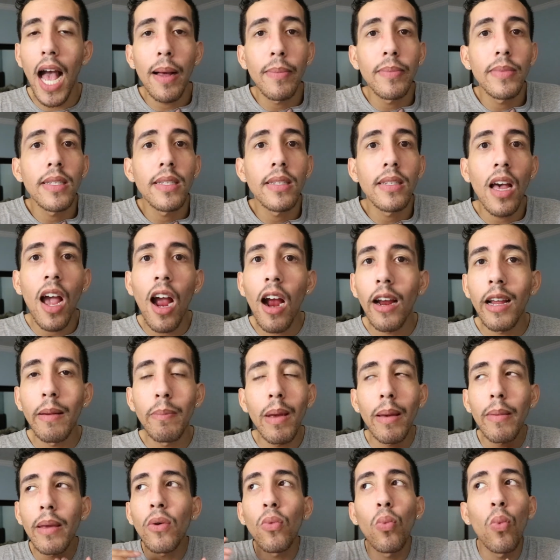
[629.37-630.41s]
I'm sorry,
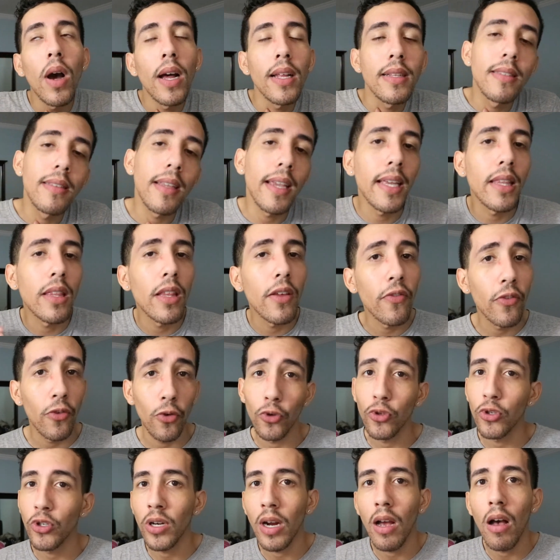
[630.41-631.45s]
maybe one day in the
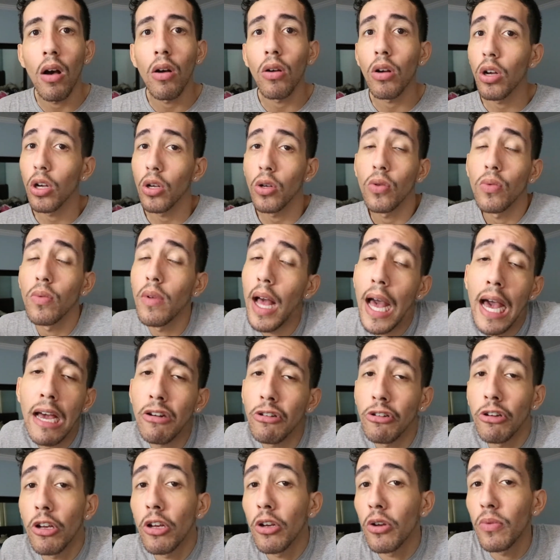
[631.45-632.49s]
future I'll go, I
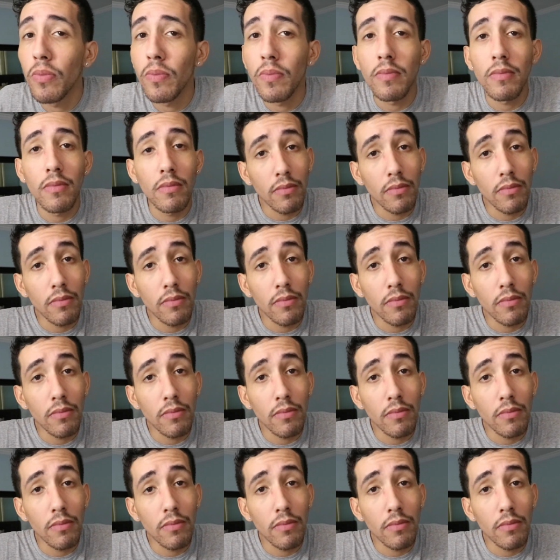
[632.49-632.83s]
don't know.